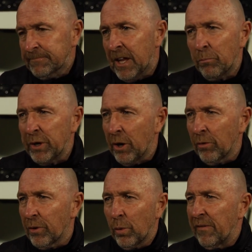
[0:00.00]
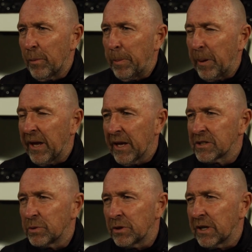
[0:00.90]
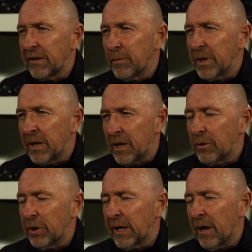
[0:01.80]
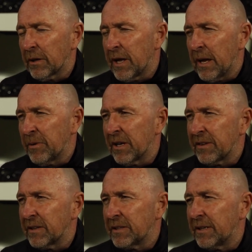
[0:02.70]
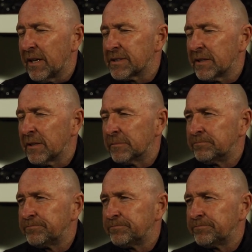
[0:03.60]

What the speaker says: And we know that whoever we play against, we're going to give them a really hard game, and I think we did that tonight.